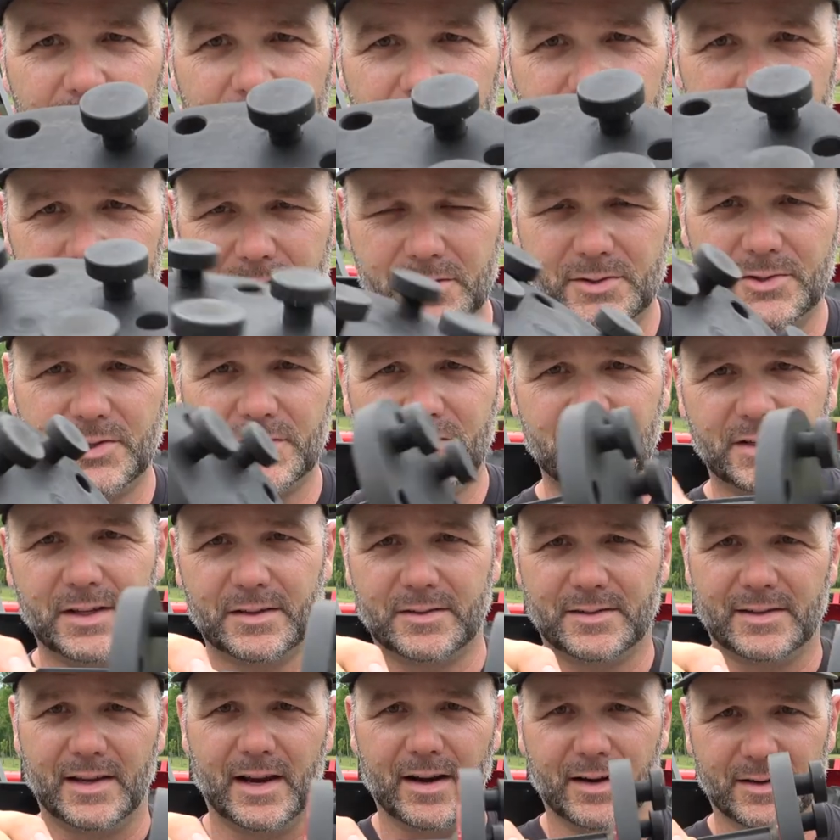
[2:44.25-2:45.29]
This just
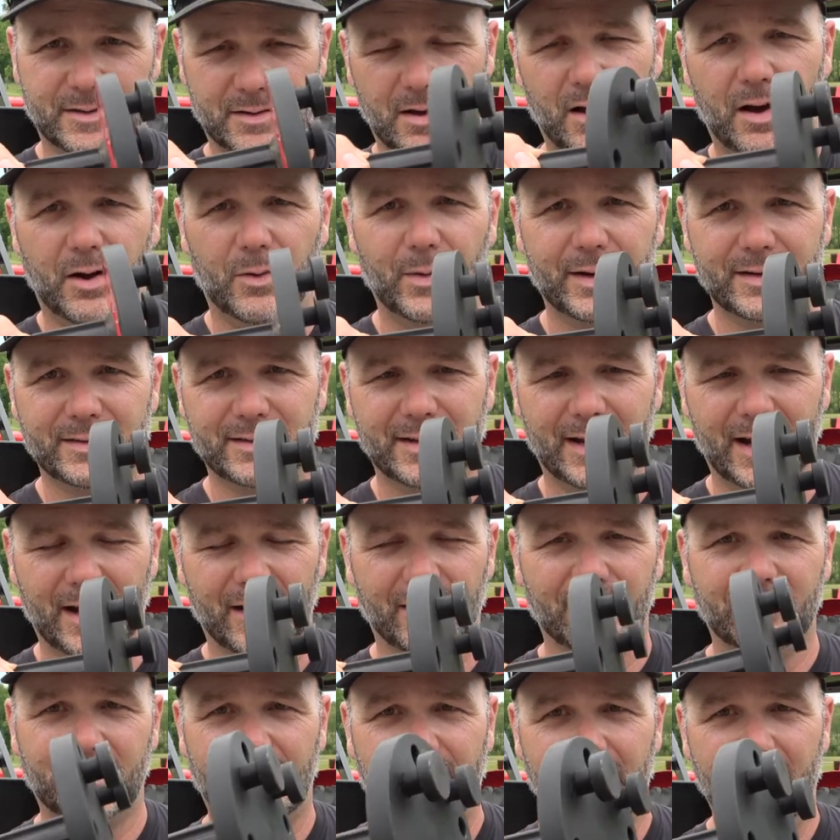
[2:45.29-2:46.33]
sits there. It's always
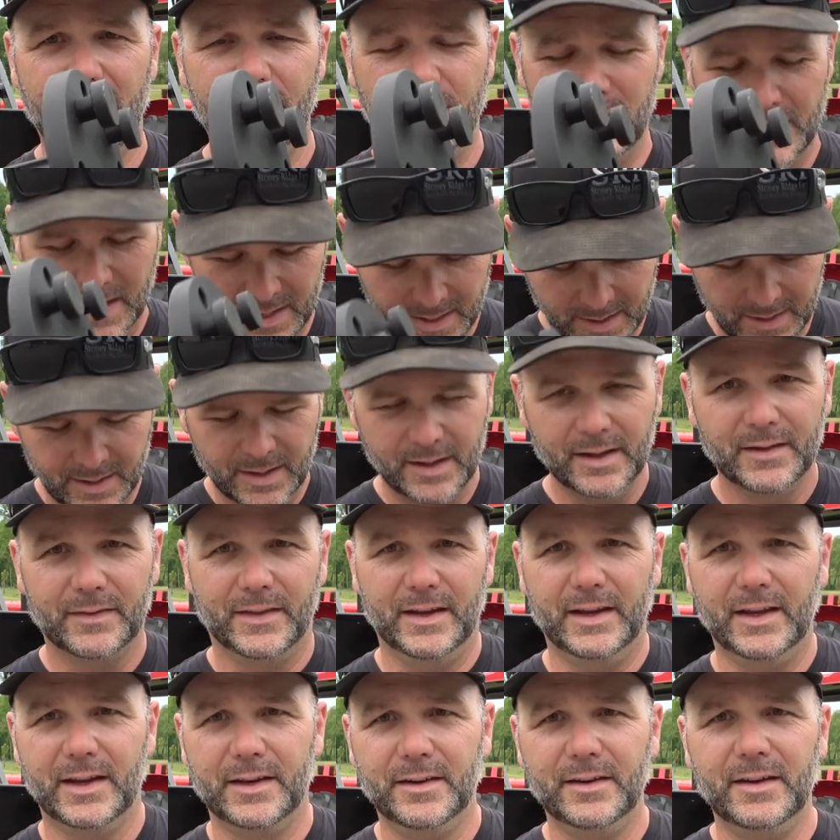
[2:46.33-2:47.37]
there, okay?
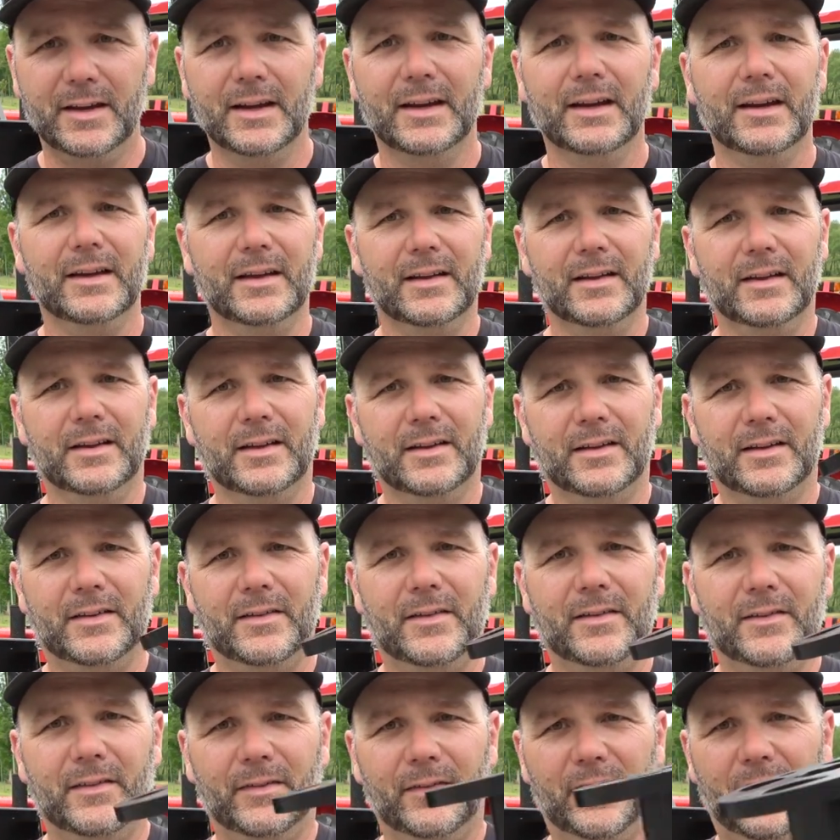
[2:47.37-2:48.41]
Then
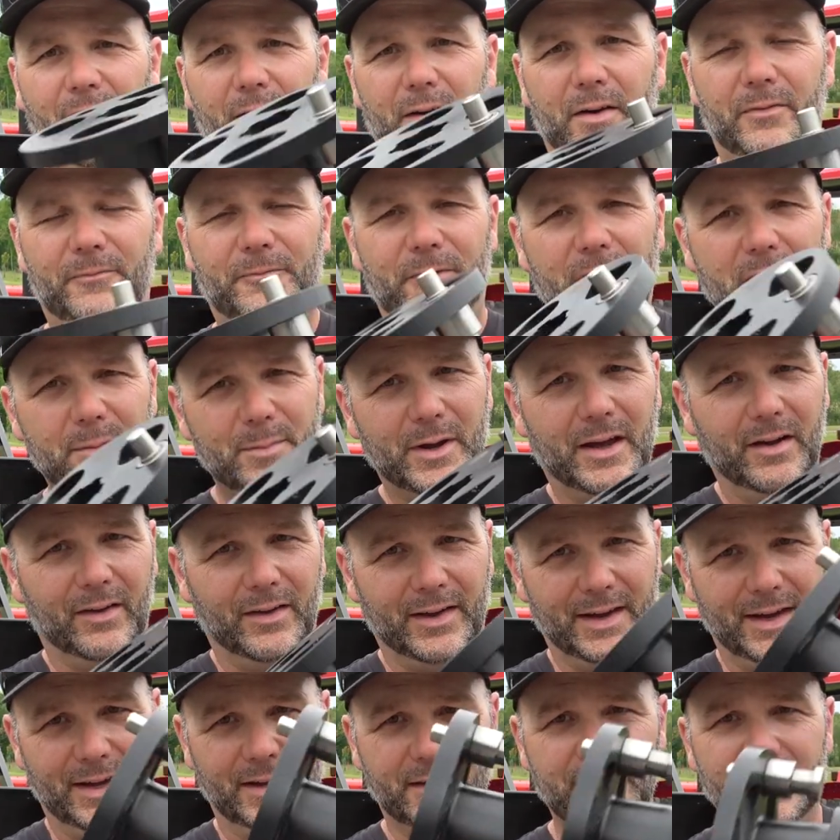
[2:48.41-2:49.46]
the female
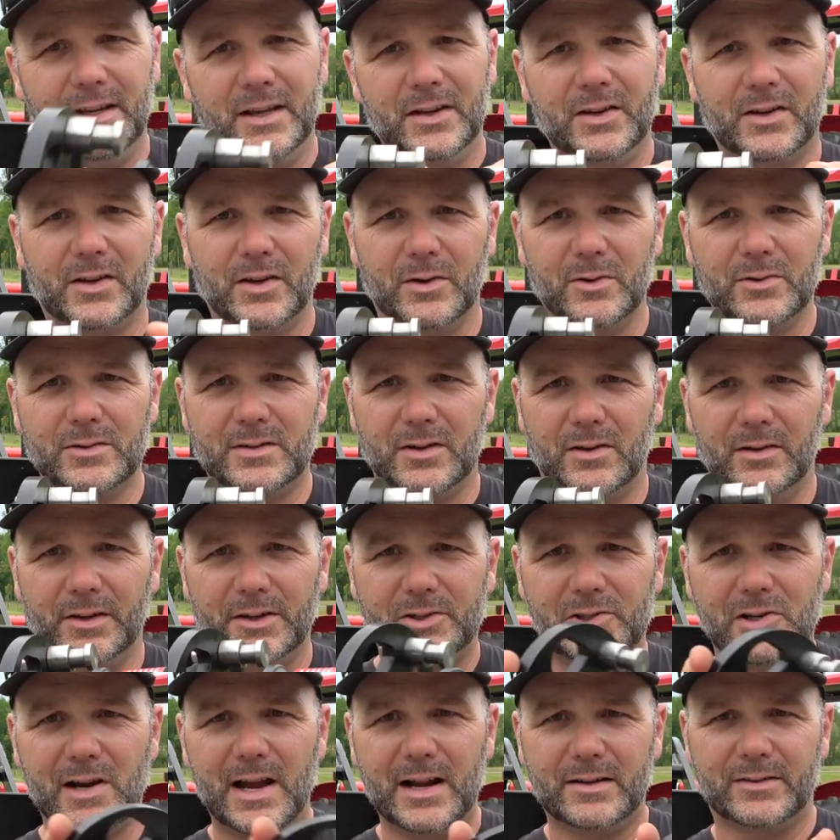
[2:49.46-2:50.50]
end goes on
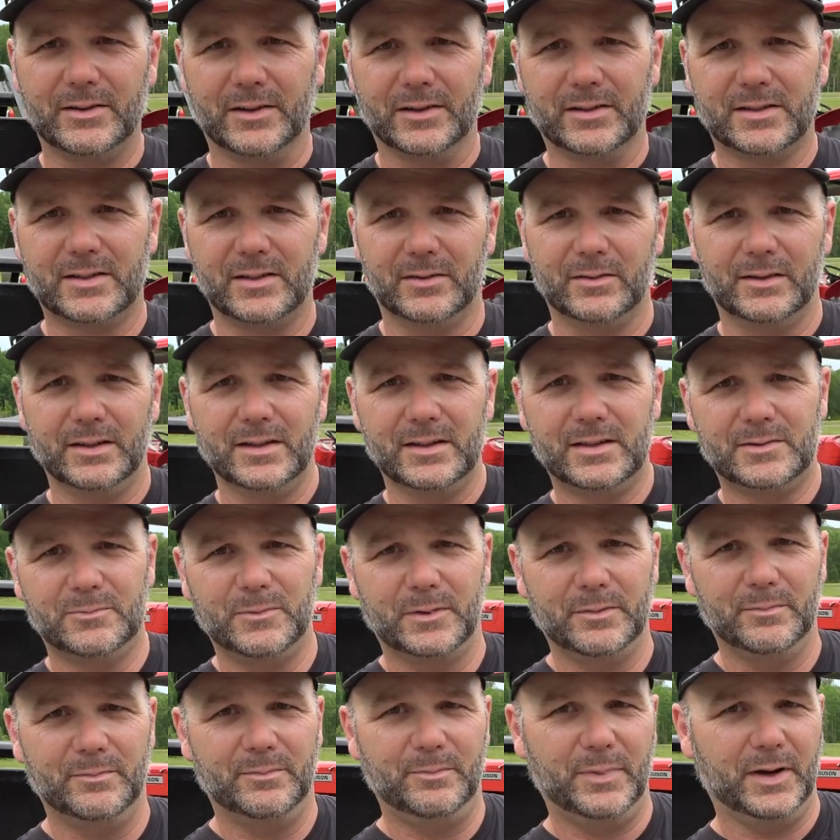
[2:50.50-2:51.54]
the tractor. So this
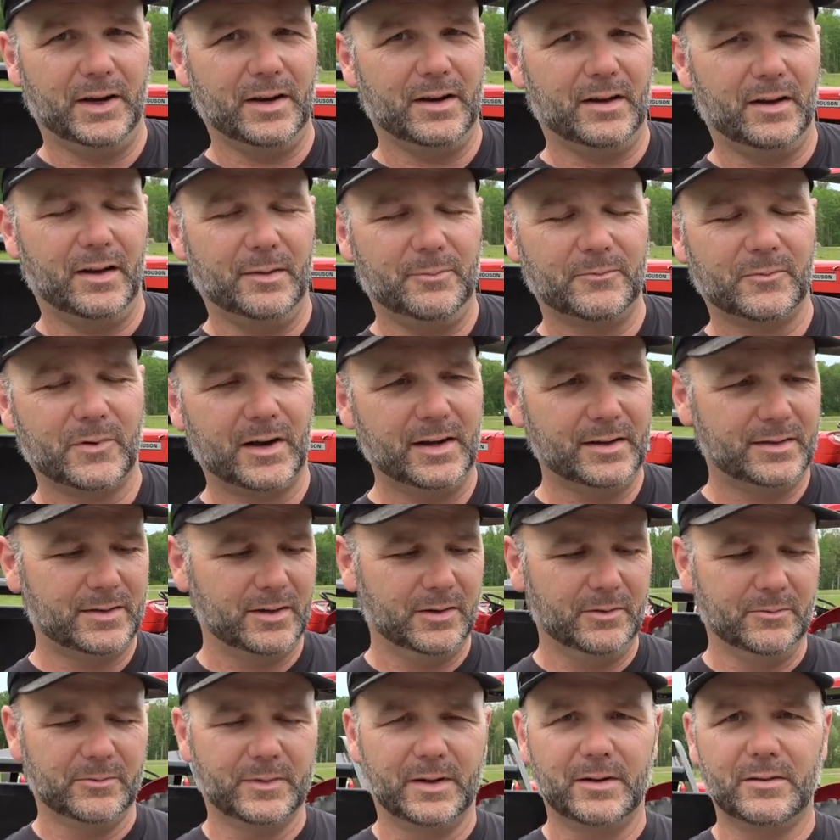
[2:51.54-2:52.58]
would butt up right
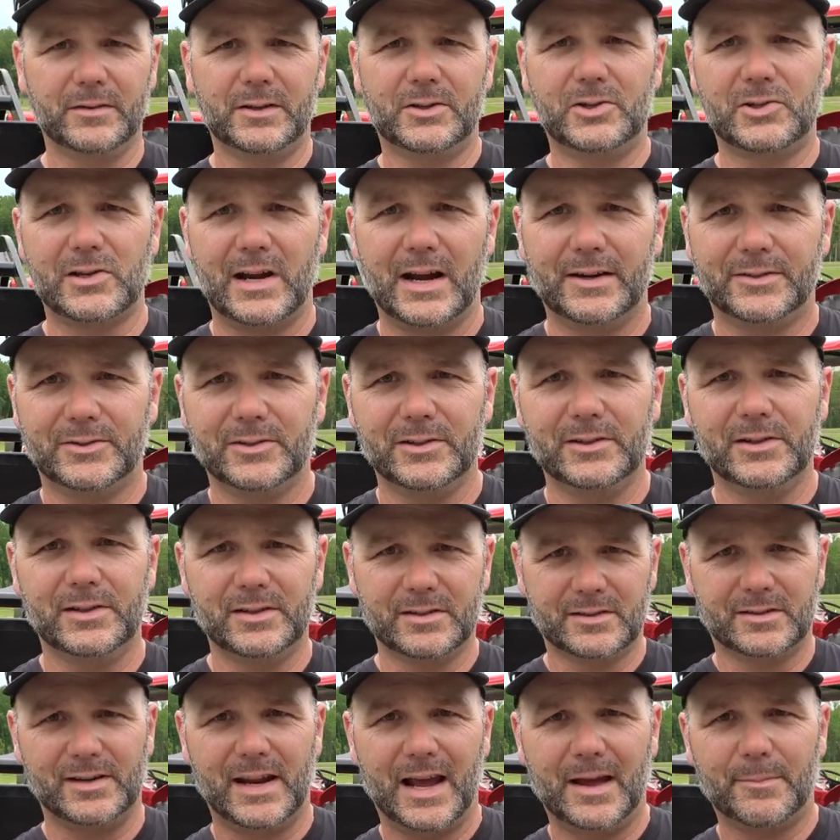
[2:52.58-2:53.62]
to the rear of the tractor,
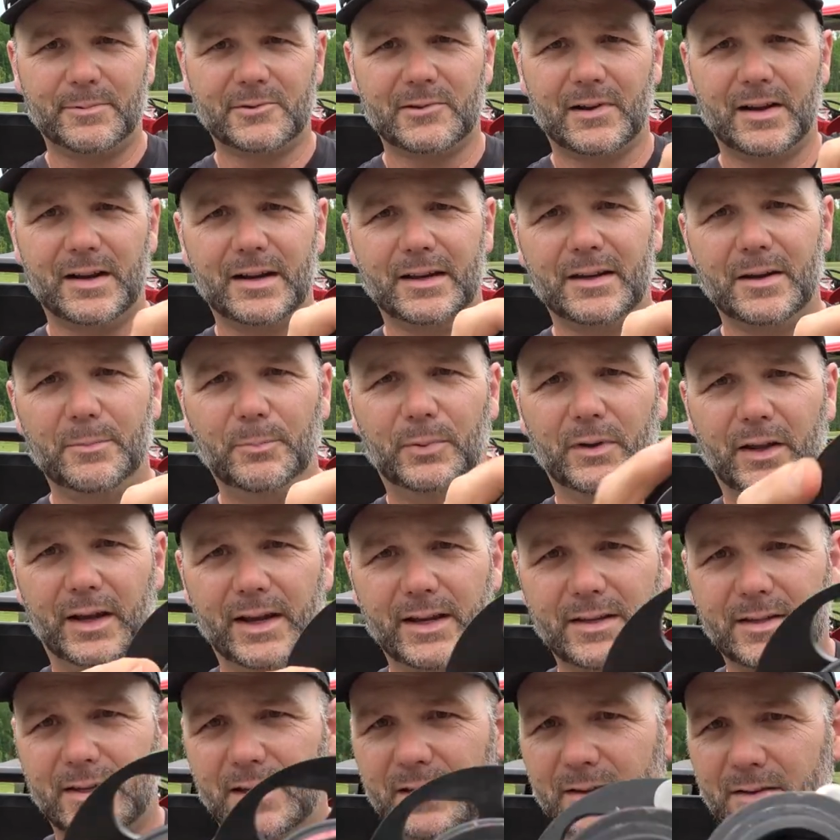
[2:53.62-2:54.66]
snaps right into
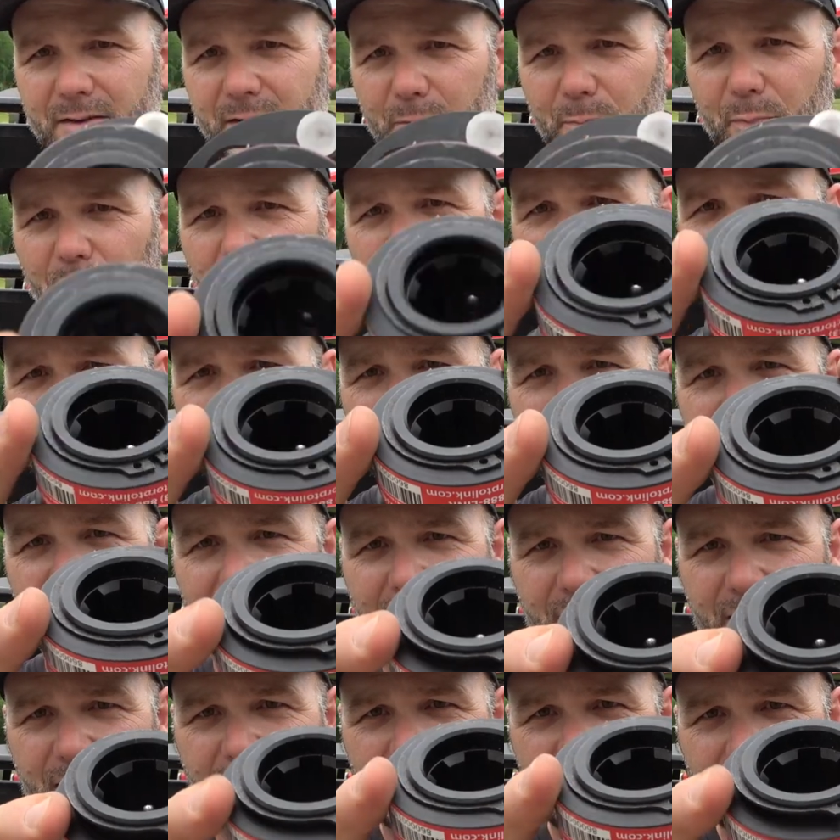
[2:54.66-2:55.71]
place. You pull this
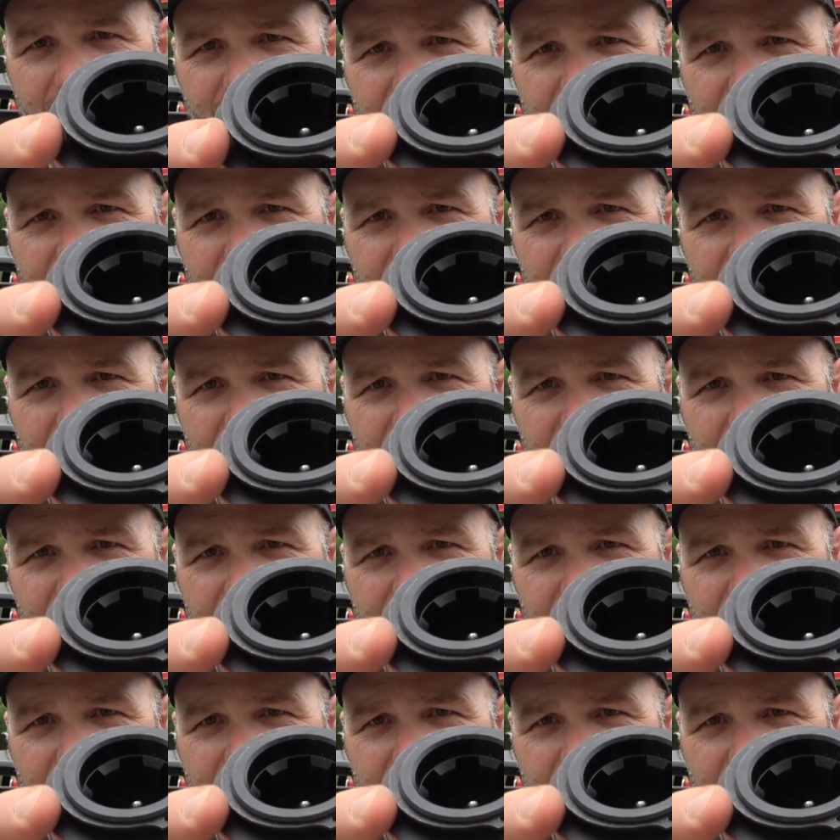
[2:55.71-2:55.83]
back,